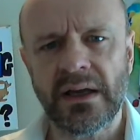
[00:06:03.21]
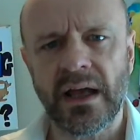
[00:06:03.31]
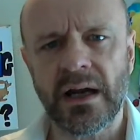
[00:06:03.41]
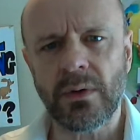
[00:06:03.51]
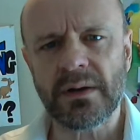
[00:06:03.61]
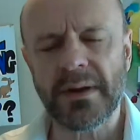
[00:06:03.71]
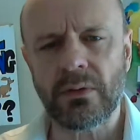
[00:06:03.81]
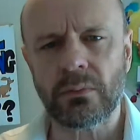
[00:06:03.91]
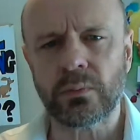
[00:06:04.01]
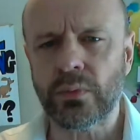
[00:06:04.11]
And to be
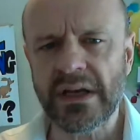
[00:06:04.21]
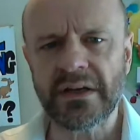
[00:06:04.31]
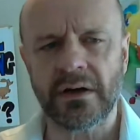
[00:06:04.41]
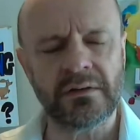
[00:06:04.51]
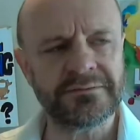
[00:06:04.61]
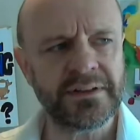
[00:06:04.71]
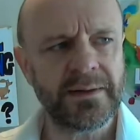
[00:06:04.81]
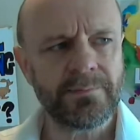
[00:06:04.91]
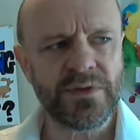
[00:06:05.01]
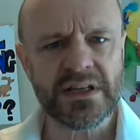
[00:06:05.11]
rid of
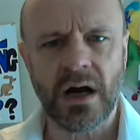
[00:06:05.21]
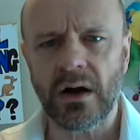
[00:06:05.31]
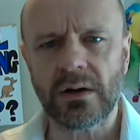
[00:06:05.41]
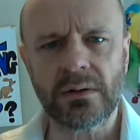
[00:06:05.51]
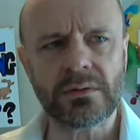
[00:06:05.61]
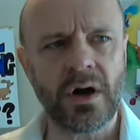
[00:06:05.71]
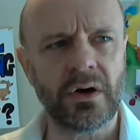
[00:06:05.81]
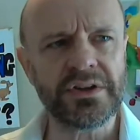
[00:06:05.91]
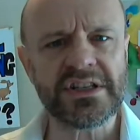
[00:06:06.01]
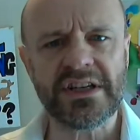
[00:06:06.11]
this whole
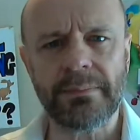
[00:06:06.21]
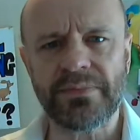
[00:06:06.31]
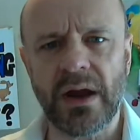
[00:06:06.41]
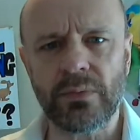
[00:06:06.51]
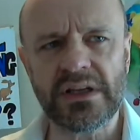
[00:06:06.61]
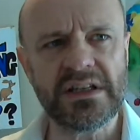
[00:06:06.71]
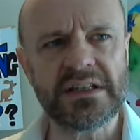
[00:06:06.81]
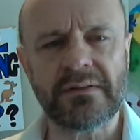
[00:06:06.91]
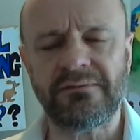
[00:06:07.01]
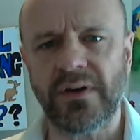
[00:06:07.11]
concept that we need
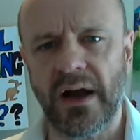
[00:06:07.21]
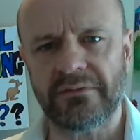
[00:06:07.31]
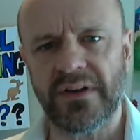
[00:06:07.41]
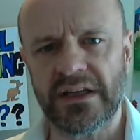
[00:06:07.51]
to fight for